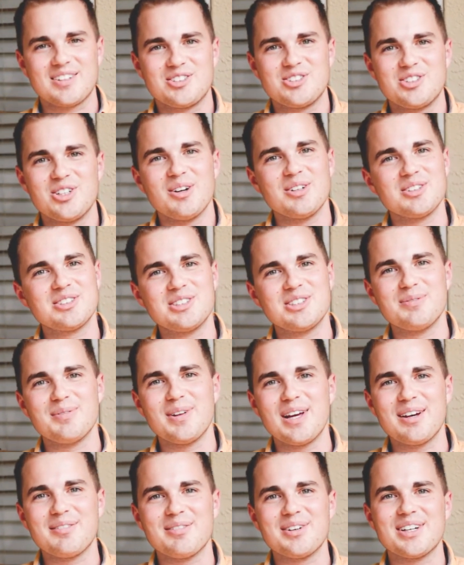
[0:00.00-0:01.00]
she always seemed
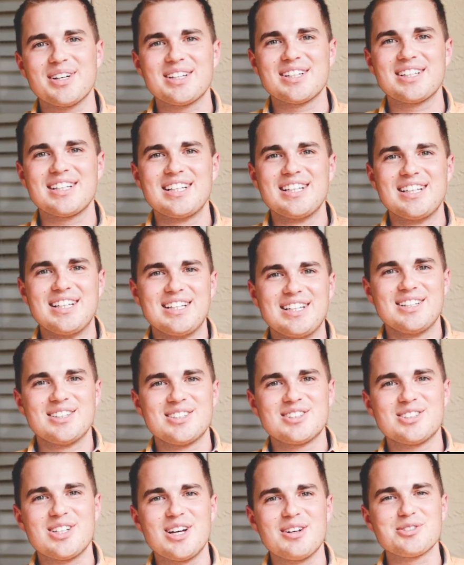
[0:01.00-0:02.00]
to have a
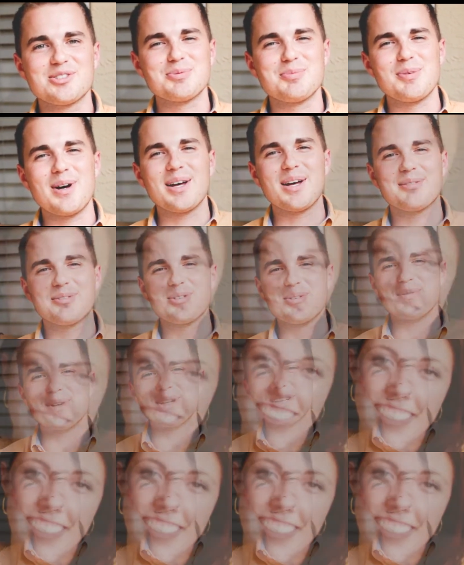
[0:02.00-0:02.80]
soft spot for me.